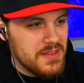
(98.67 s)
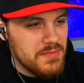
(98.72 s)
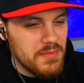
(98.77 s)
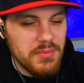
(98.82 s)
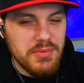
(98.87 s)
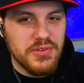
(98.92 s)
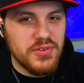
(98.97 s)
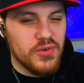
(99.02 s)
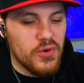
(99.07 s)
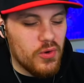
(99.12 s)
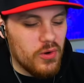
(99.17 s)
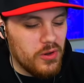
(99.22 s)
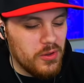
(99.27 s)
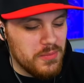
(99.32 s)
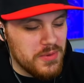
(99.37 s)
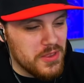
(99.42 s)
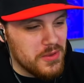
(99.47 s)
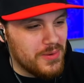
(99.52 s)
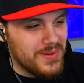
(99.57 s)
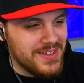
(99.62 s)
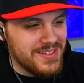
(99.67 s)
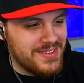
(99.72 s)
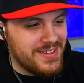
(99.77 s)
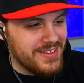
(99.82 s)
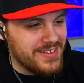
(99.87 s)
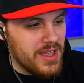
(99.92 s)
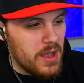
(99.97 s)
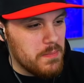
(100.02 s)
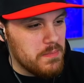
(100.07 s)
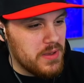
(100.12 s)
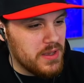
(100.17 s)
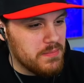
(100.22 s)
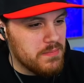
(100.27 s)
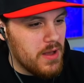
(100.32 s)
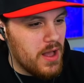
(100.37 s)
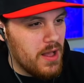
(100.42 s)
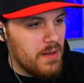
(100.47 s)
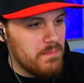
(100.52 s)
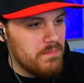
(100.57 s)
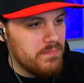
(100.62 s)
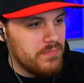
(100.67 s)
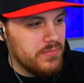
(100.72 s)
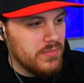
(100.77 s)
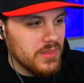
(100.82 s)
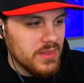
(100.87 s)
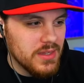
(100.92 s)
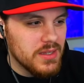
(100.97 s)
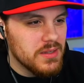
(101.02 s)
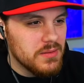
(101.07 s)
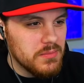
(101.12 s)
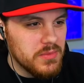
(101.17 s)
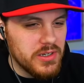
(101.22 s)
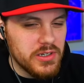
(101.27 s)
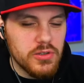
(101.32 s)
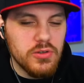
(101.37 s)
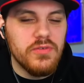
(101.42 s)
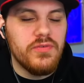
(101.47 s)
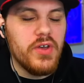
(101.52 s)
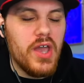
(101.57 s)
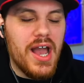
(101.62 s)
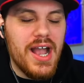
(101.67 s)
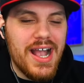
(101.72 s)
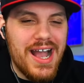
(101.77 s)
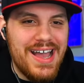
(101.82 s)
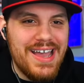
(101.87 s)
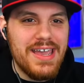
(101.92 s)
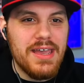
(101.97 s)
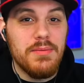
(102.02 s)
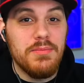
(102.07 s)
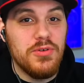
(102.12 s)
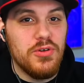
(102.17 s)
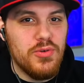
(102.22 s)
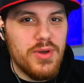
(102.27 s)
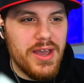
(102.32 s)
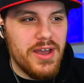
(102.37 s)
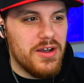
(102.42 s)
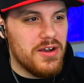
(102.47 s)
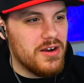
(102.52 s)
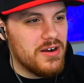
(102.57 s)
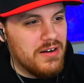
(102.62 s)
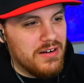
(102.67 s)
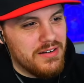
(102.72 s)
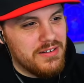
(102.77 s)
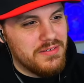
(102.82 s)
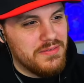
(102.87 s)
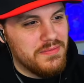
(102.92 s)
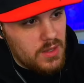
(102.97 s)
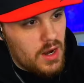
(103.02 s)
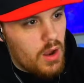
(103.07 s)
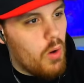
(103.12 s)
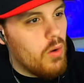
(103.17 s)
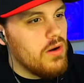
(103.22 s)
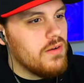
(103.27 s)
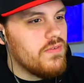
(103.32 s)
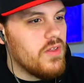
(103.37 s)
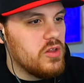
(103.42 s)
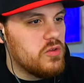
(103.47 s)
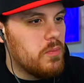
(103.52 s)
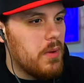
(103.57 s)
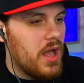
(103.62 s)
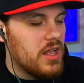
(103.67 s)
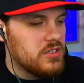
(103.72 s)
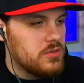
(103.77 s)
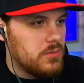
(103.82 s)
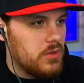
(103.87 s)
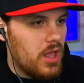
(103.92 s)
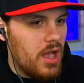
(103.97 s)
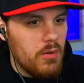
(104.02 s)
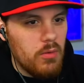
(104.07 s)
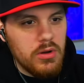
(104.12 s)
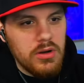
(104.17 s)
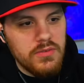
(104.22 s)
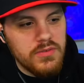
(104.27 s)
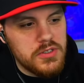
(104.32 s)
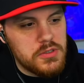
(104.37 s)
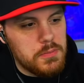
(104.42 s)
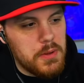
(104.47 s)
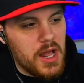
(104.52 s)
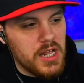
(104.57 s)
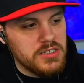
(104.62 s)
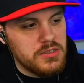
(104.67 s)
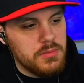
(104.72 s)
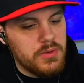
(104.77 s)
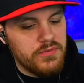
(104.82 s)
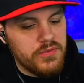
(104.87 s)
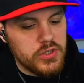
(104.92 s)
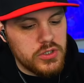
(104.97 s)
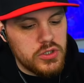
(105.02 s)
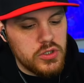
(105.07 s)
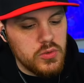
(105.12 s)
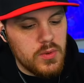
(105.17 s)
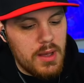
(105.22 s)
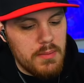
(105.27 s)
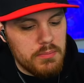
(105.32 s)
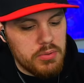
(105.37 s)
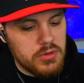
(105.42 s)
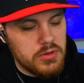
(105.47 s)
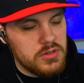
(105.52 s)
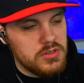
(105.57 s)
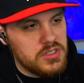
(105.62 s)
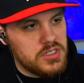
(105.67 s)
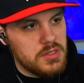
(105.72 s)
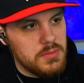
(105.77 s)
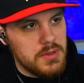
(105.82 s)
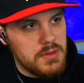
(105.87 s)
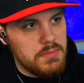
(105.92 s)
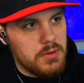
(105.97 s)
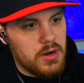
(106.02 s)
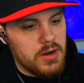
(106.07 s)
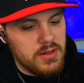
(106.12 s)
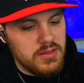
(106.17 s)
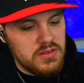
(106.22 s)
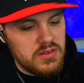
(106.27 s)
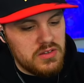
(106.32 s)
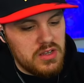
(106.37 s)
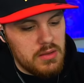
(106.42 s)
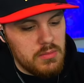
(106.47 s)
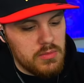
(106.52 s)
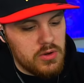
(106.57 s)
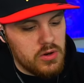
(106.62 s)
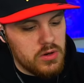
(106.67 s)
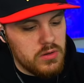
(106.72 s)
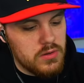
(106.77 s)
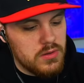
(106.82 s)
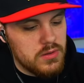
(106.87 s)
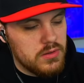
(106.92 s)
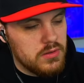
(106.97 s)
Maybe Zoro will be the one to take down Big Mom. Big Luffy, I got him, you get her. I wonder if that's possible. I wonder if it's possible for two emperors to be part of the same crew.